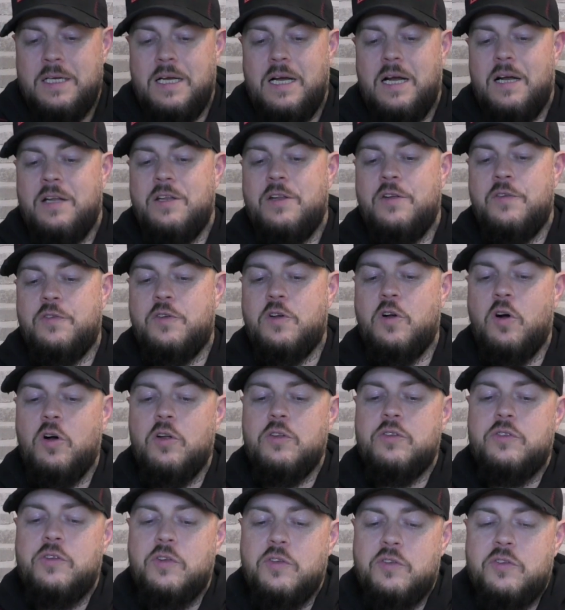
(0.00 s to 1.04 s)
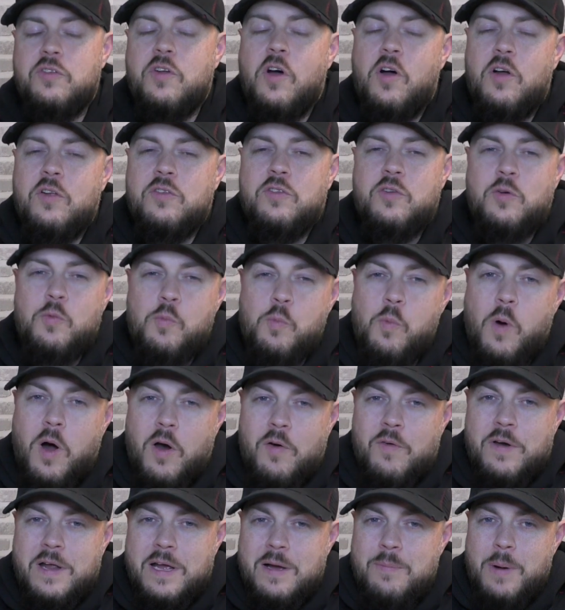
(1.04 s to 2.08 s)
And you've got to start to
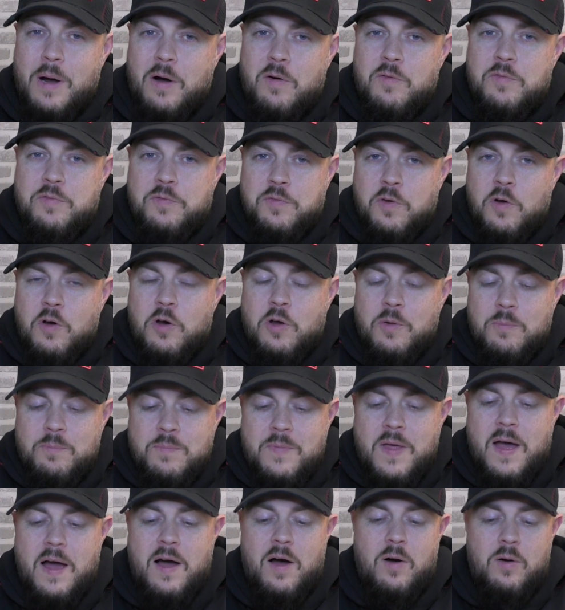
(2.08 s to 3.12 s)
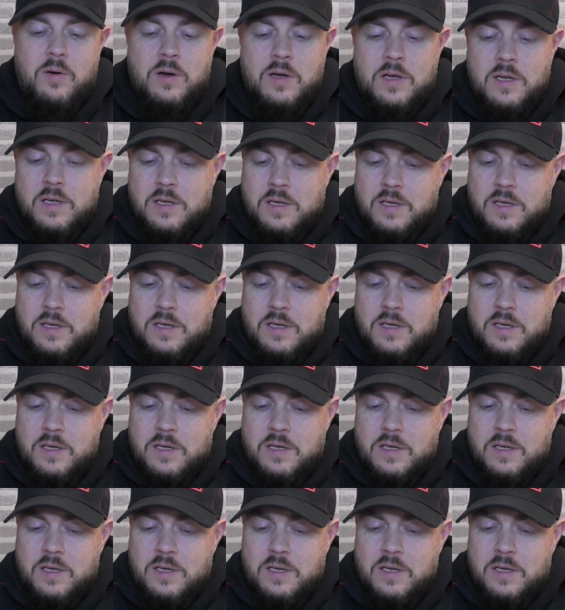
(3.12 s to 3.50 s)
worry about Fulham now.